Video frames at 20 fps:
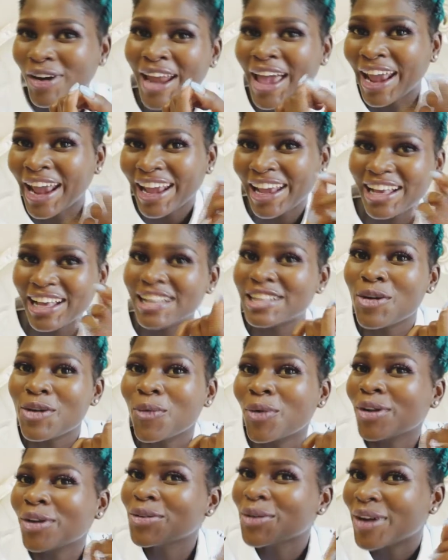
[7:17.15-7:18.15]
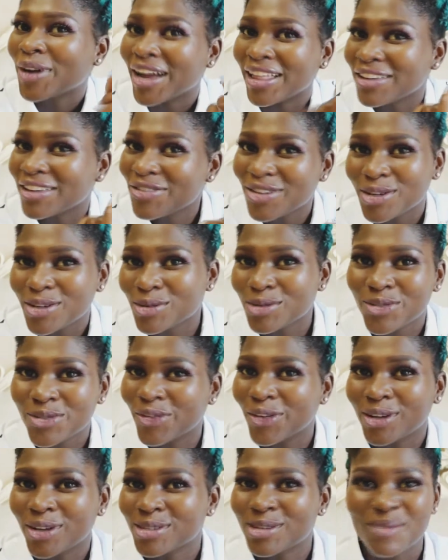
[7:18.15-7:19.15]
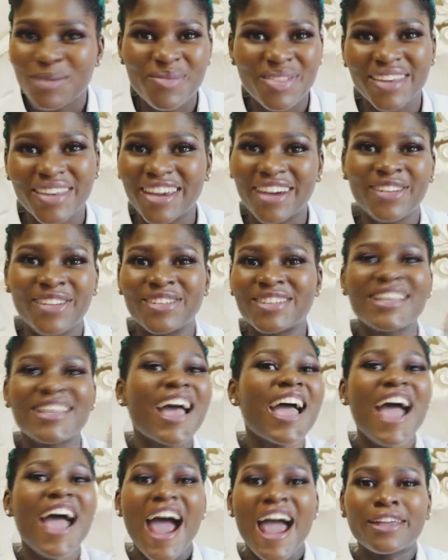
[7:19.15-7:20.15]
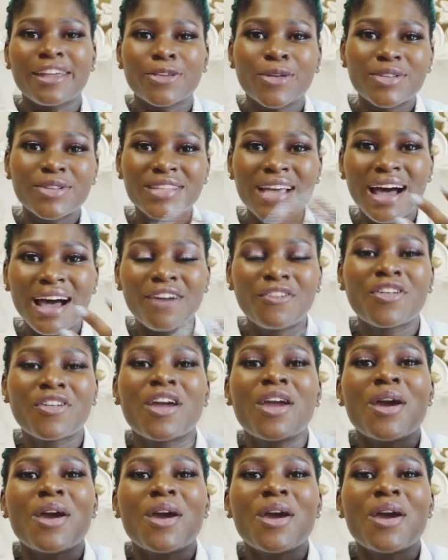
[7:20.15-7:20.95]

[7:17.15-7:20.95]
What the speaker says: like the one you can even use for something else. I don't have.